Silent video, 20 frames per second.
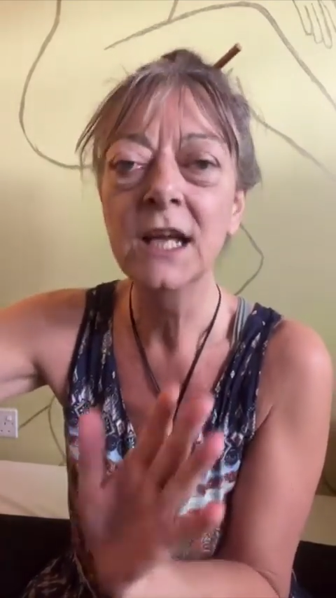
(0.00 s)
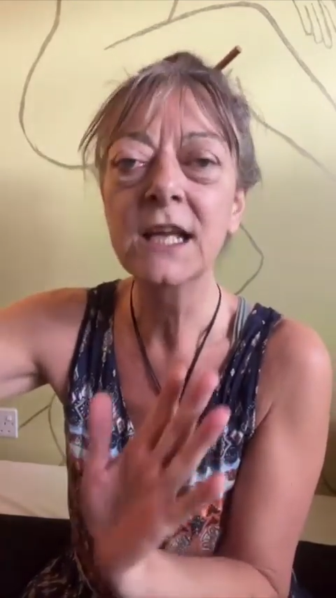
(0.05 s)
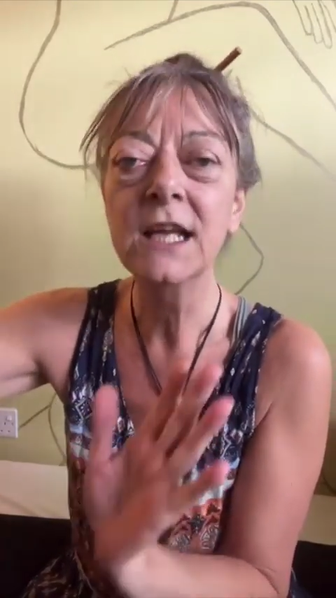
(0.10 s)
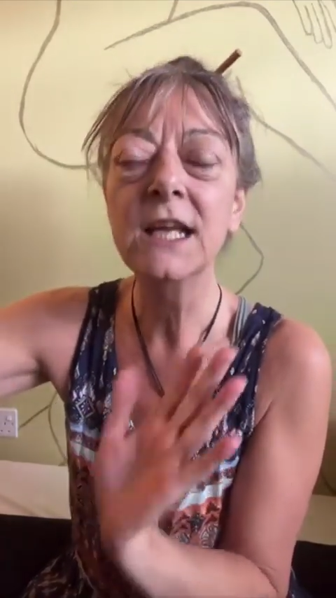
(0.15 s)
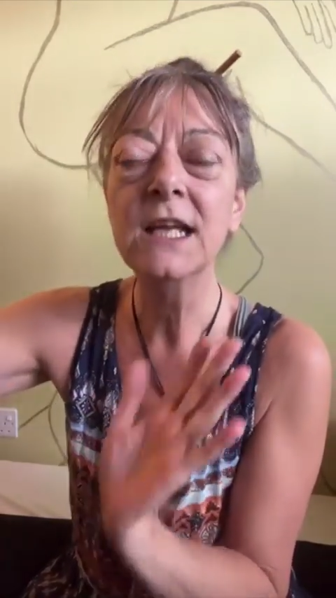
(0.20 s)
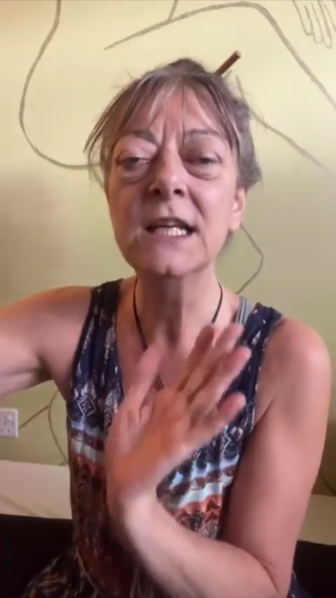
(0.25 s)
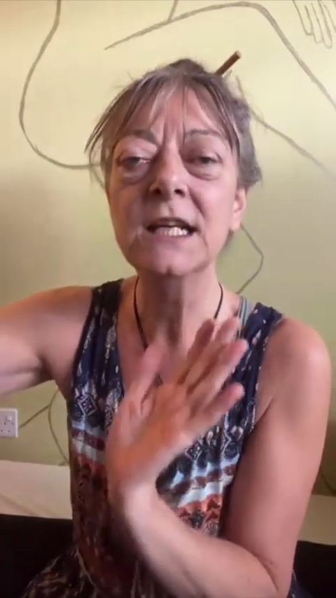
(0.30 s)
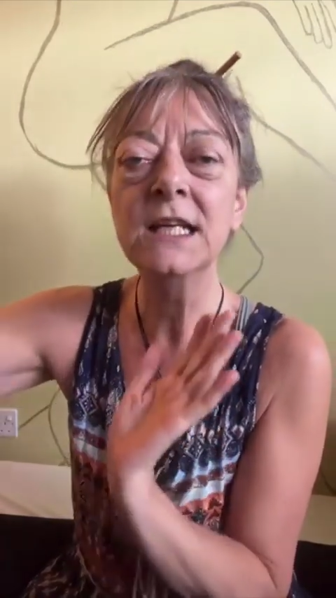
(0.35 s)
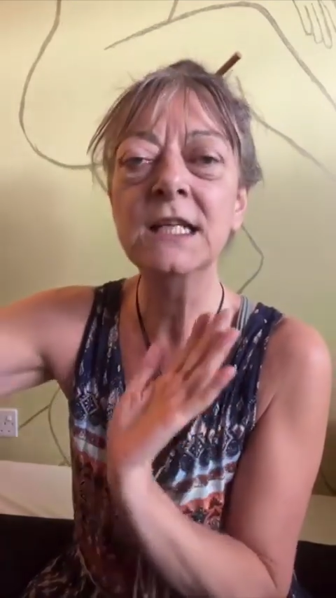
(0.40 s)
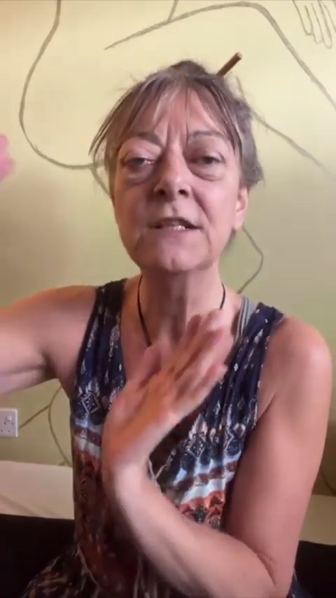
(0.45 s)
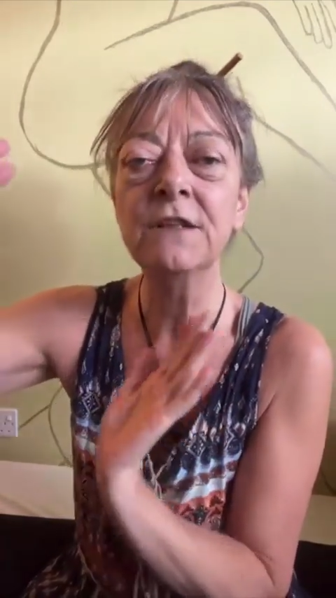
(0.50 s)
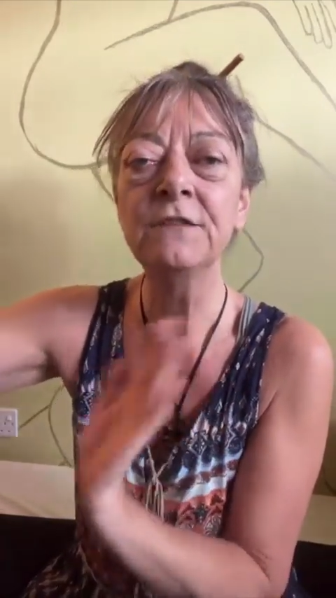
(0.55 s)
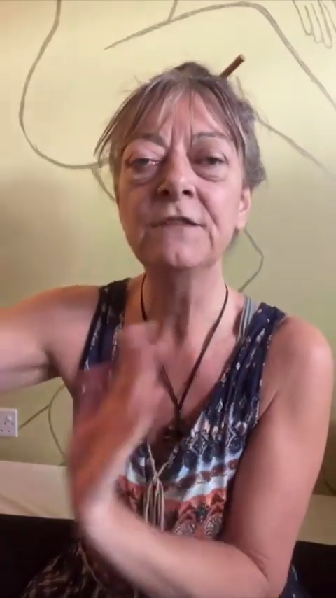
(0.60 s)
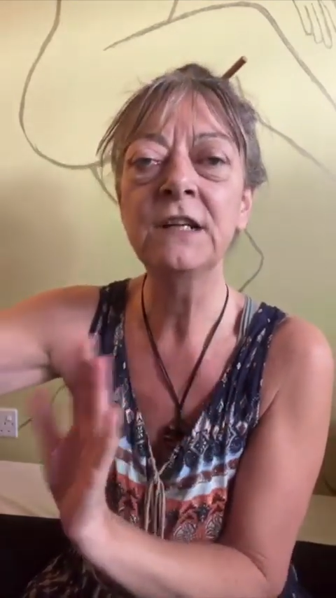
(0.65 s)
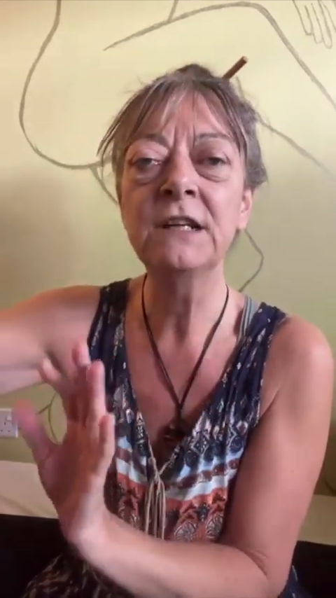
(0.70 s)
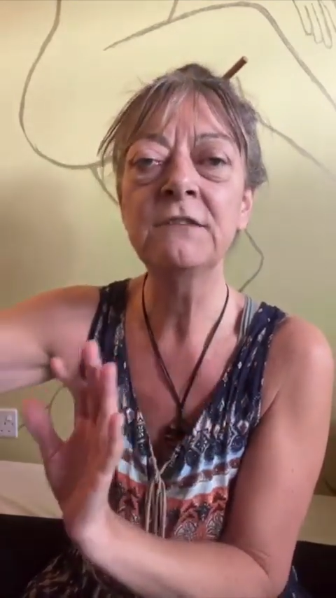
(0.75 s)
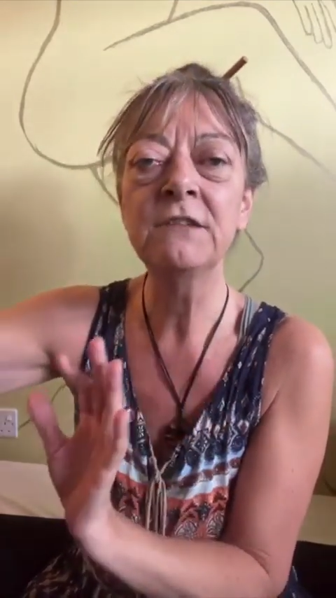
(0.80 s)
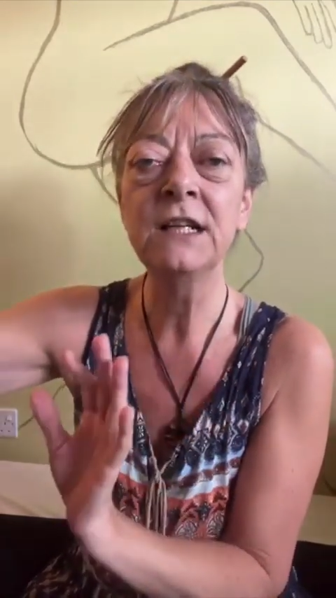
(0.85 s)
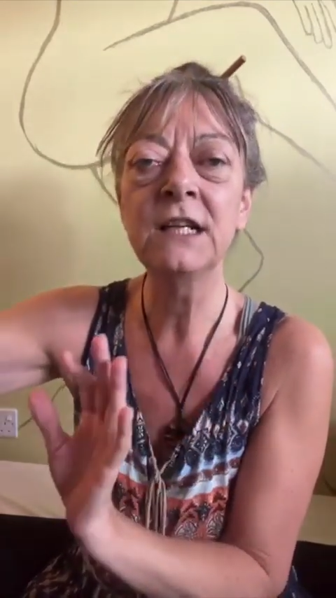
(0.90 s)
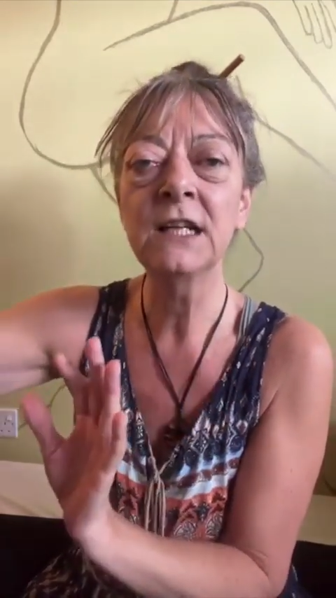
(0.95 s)
You need a
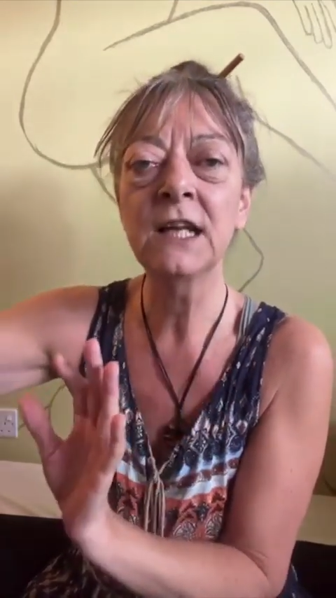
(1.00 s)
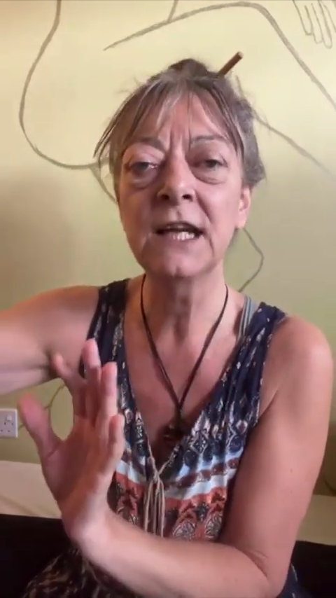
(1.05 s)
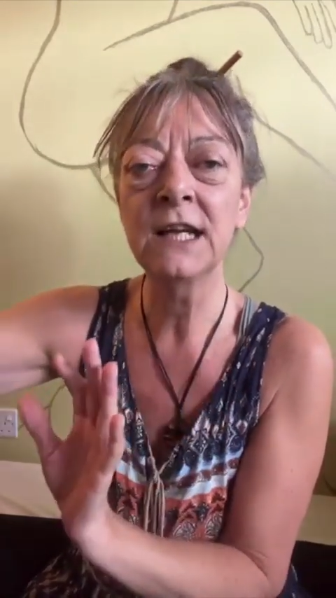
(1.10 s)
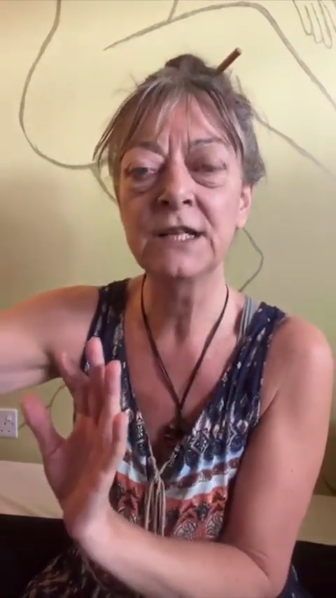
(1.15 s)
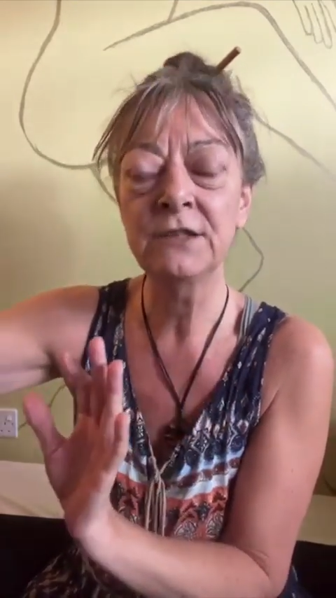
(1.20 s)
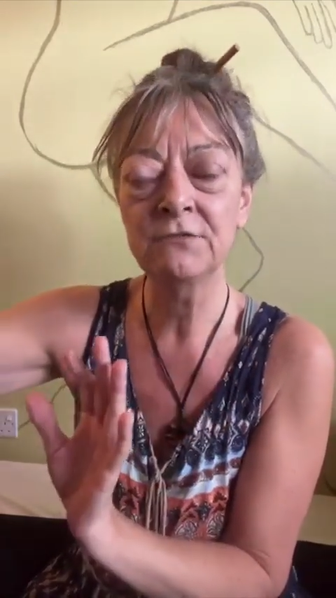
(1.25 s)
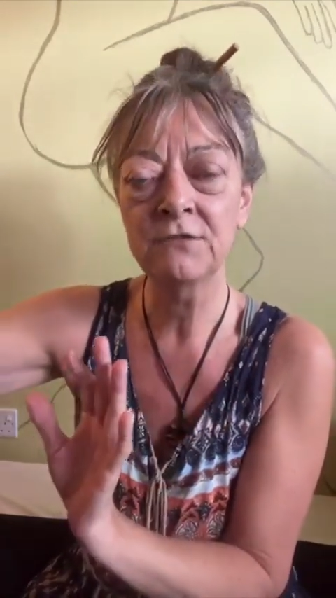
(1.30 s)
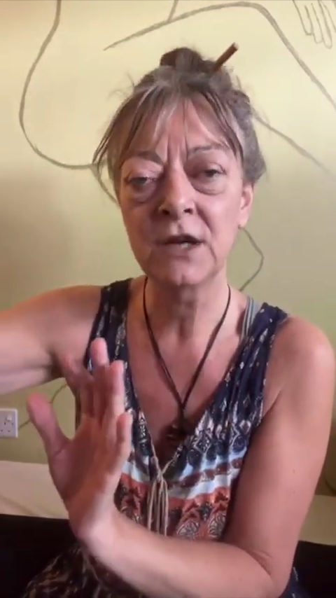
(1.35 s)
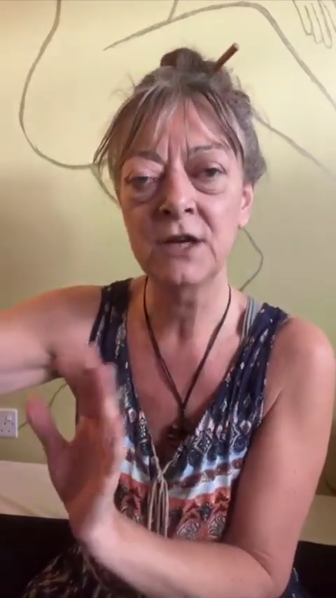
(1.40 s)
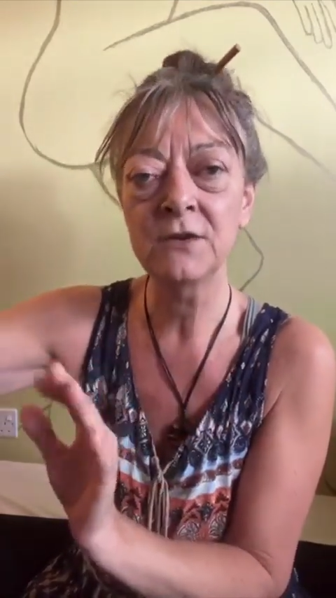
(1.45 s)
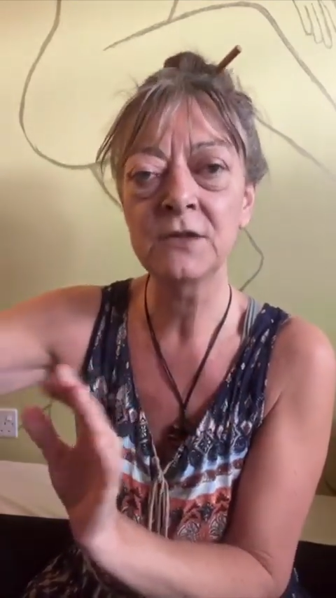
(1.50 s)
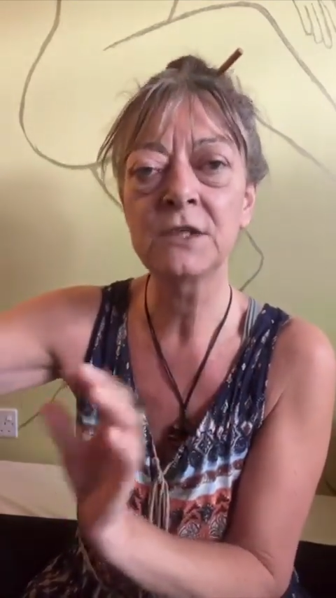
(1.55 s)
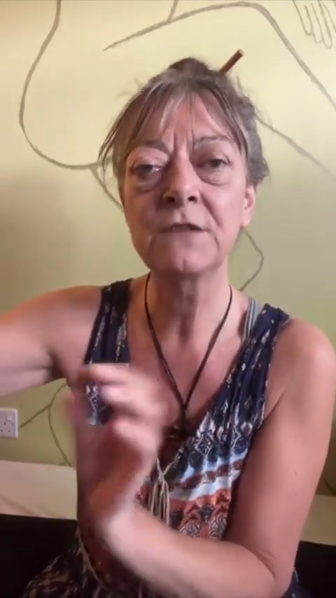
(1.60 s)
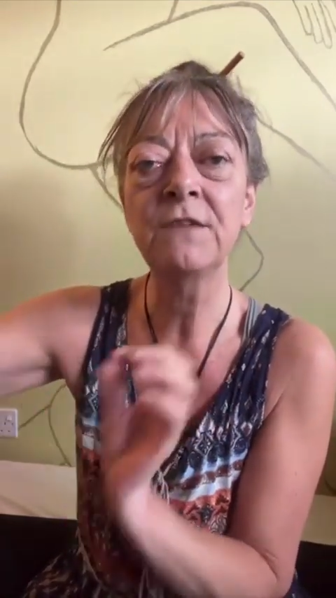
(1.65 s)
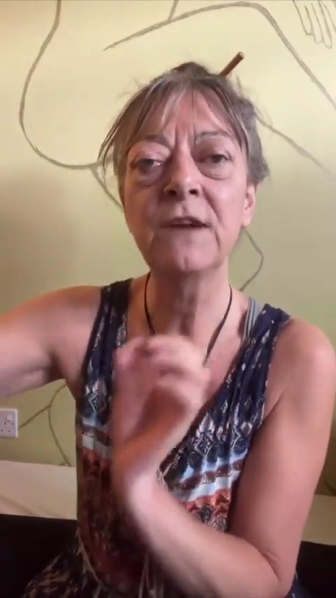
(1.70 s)
very light roast,